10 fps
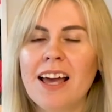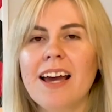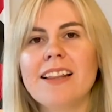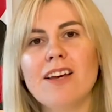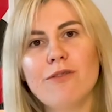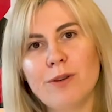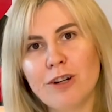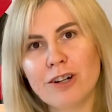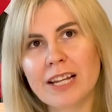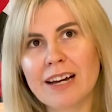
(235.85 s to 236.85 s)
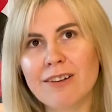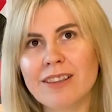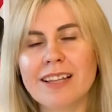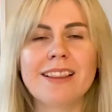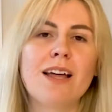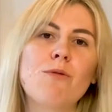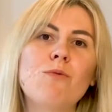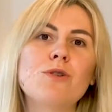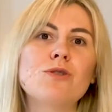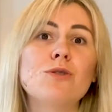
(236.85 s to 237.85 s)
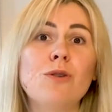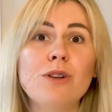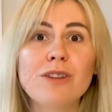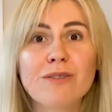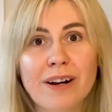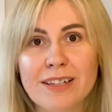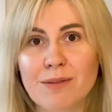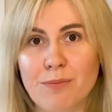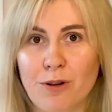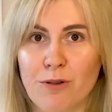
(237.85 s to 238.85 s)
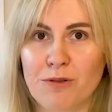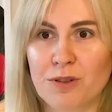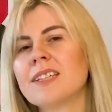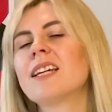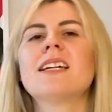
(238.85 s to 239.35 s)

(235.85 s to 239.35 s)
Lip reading: and I figured out that that was not the right approach.